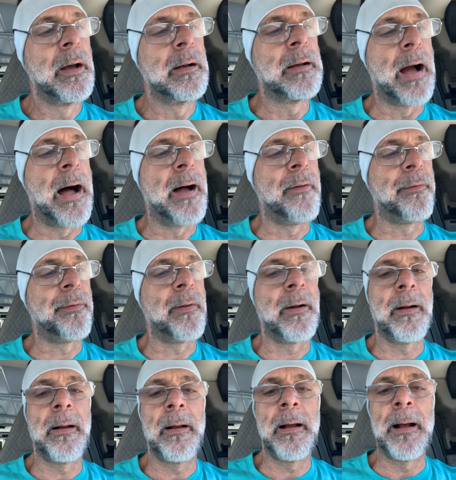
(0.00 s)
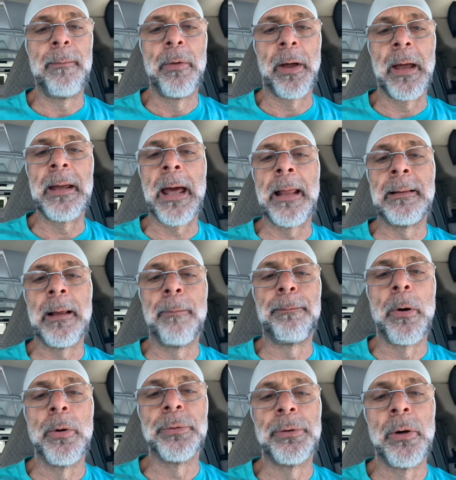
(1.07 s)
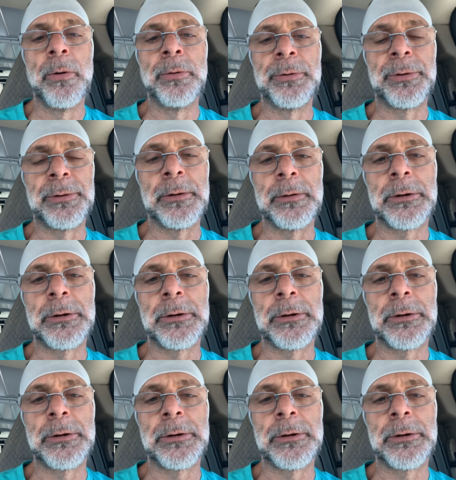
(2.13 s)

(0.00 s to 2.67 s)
golf, I'm looking at both those